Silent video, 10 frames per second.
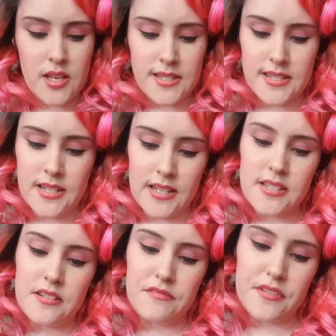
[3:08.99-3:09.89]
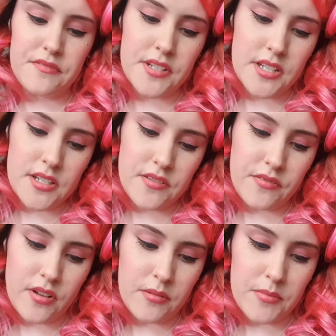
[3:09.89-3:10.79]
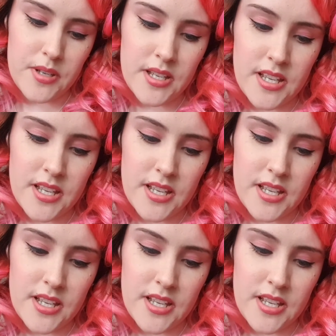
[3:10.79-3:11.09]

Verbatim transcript: it's nineteen fifties from